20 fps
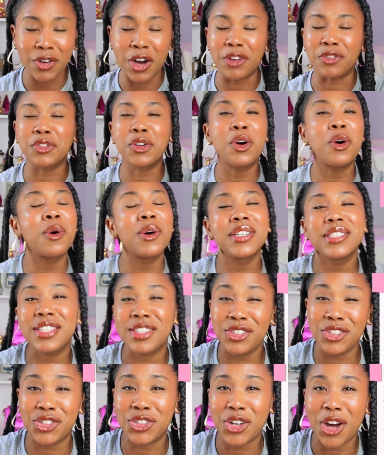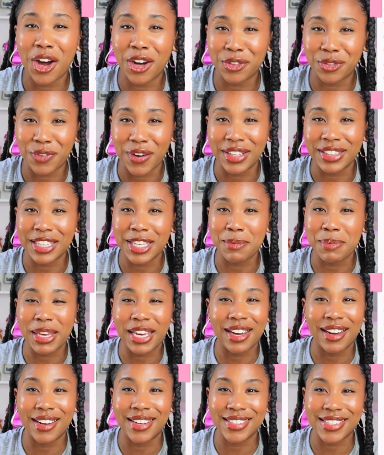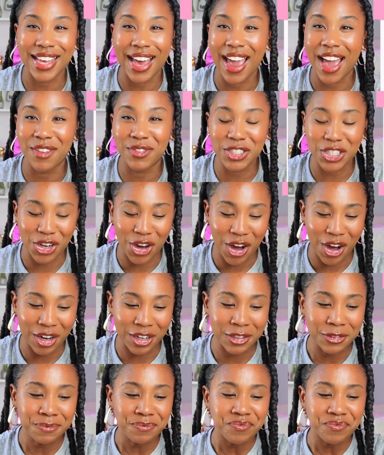Of course, it's dog friendly because I have a dog.